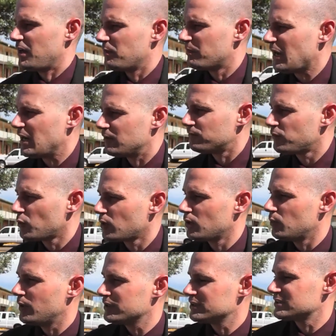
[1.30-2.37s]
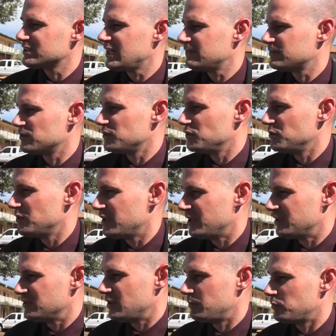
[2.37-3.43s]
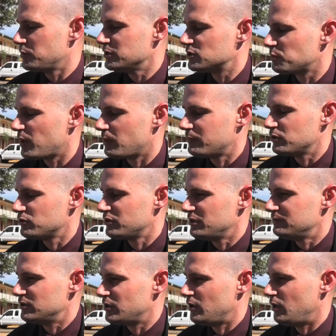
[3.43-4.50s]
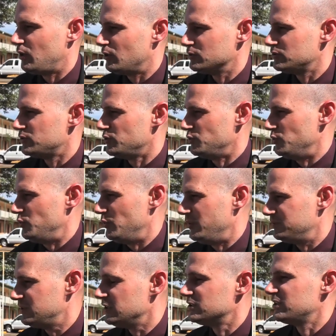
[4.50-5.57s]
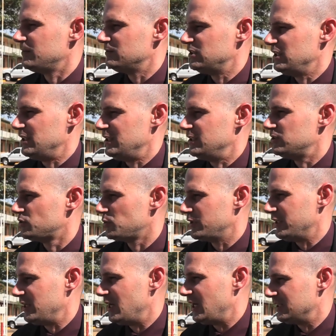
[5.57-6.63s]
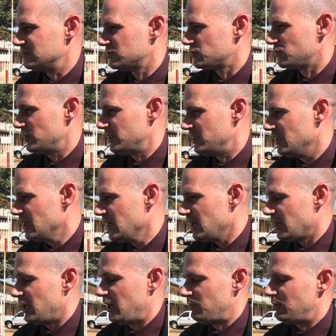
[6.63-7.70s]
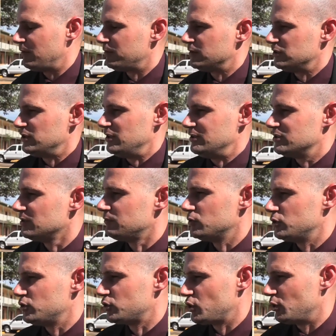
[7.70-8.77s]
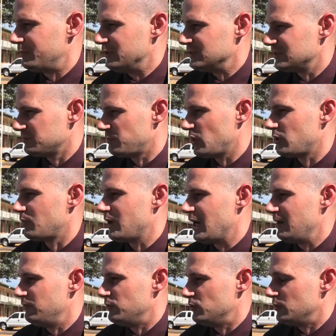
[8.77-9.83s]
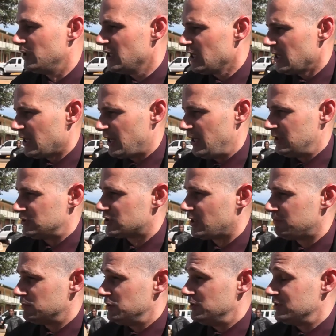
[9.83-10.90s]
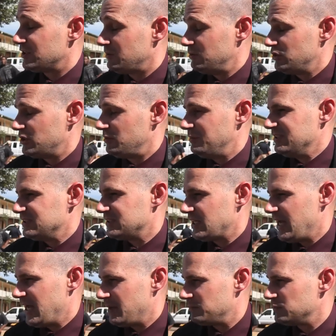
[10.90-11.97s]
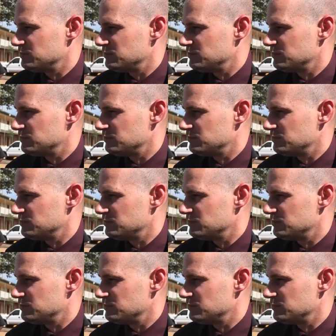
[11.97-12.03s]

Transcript: About 4:01 this afternoon, Lubbock Police Department received a call to 1017 East 29th Street, reference a civil disturbance. Upon arrival, discovered that a subject had been stabbed.